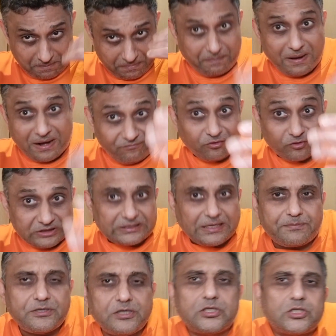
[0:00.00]
preparing for
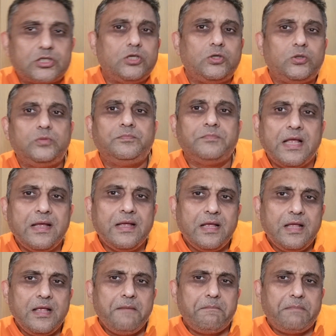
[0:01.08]
reception school.
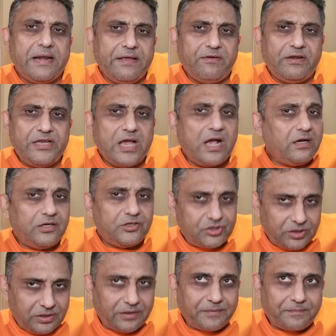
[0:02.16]
But even younger
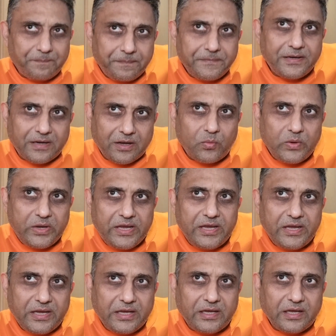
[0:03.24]
children,
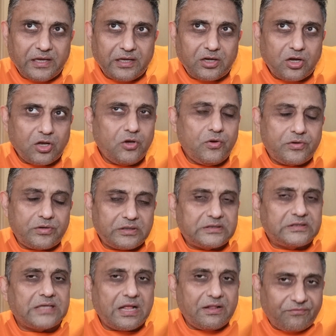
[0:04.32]
we include
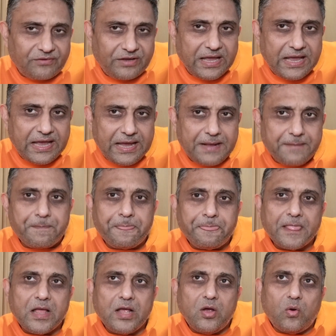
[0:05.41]
self-care,
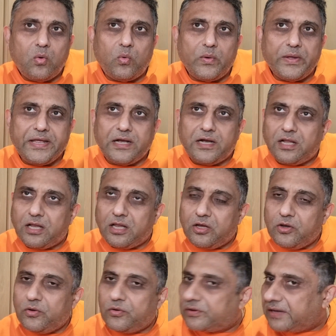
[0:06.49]
we
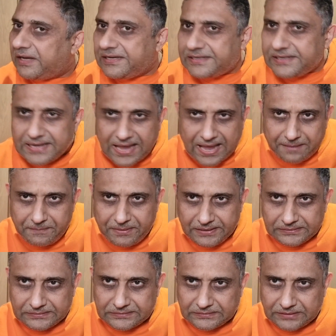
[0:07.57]
include eating
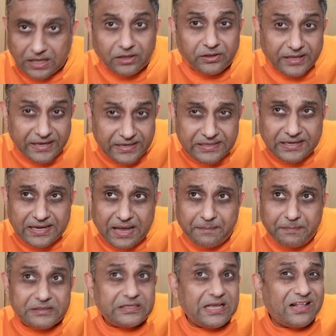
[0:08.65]
habits, healthy eating
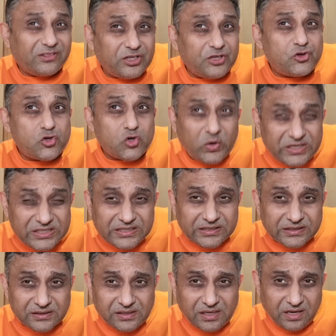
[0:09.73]
habits, healthy
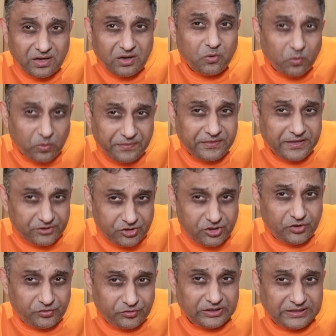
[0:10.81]
choices when they're
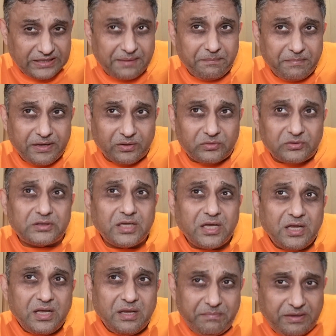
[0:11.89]
choosing their meals.
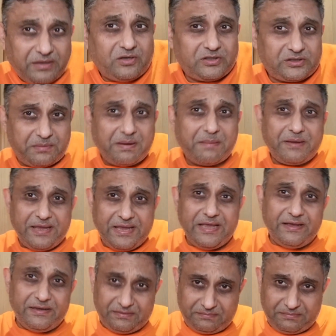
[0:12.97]
Because remember
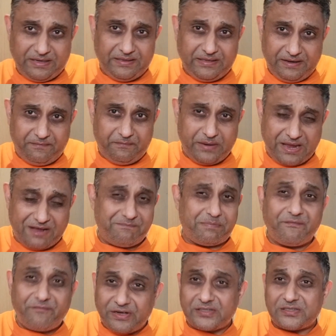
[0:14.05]
here, we have
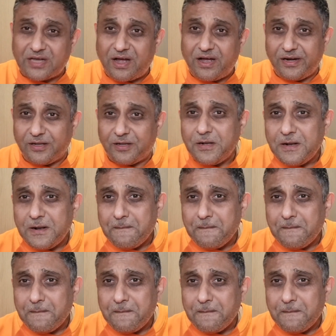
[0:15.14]
buffet style